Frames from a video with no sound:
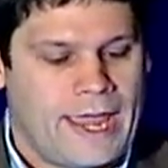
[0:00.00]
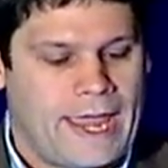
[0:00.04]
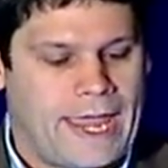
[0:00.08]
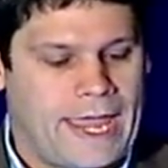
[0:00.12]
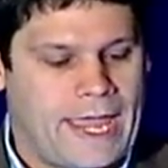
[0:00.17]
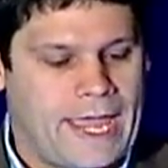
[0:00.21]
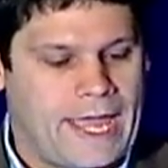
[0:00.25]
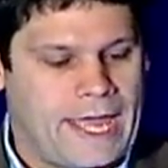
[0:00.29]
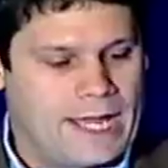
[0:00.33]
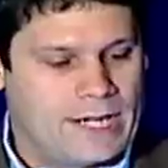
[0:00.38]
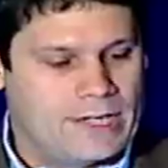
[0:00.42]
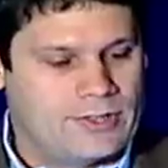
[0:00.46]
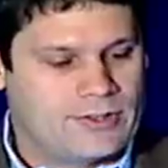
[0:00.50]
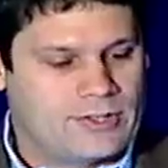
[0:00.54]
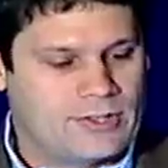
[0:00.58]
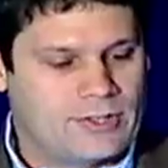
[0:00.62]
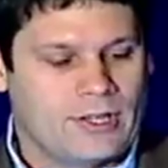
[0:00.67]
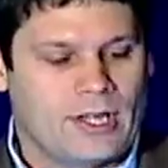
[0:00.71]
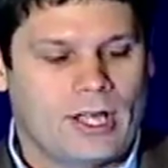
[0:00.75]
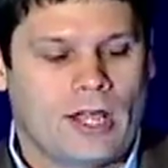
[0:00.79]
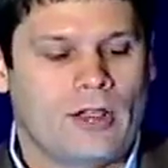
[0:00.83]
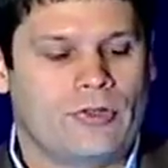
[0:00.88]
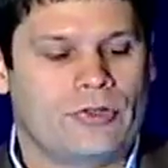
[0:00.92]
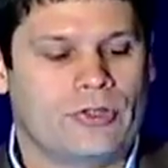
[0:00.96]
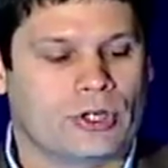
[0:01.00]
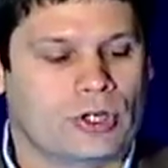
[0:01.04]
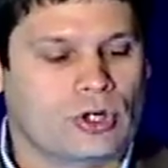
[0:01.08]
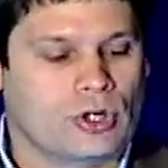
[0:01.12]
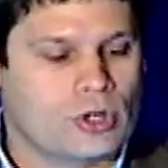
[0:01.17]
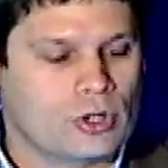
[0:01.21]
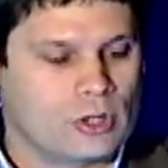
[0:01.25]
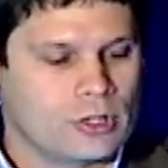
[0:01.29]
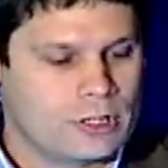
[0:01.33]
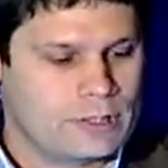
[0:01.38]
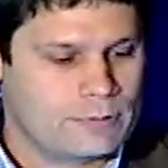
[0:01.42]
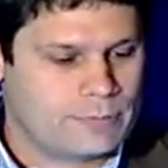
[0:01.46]
and the
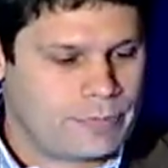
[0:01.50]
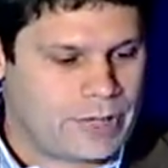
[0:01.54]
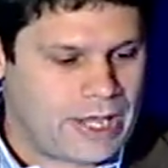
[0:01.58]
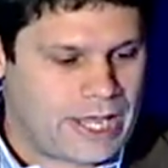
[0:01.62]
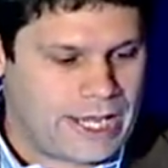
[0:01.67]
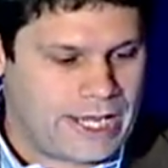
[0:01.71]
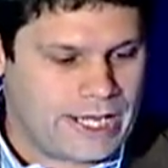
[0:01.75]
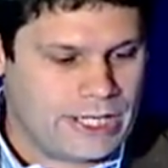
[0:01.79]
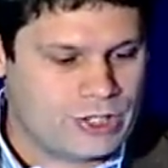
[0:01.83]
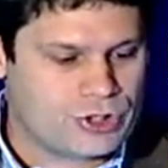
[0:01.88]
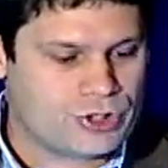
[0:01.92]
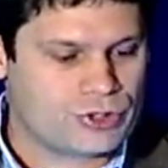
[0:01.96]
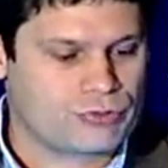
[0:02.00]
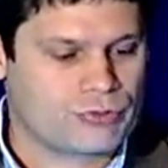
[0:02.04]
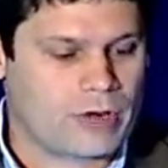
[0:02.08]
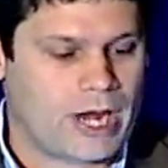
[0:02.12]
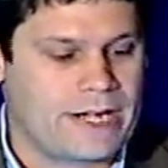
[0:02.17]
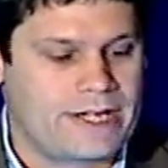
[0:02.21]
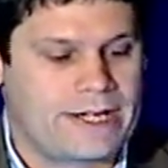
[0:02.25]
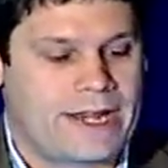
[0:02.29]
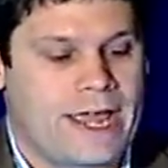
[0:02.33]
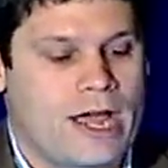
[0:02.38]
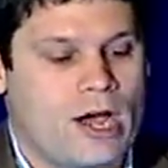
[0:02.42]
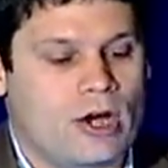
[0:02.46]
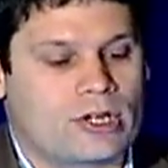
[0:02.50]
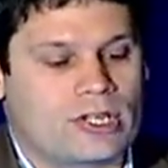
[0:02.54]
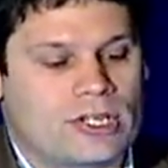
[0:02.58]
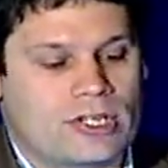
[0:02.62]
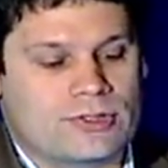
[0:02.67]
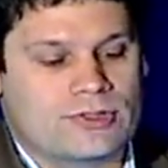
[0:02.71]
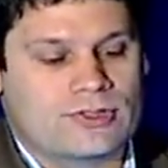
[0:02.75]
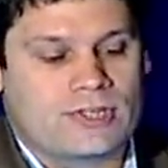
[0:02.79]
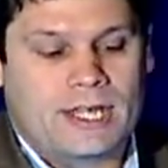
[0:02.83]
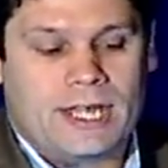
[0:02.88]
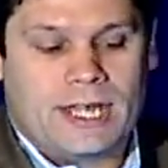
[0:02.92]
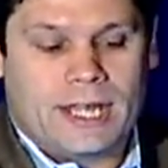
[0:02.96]
current page right now,
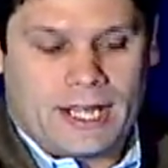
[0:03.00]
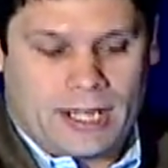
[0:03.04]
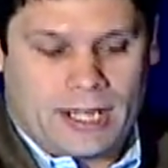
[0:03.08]
because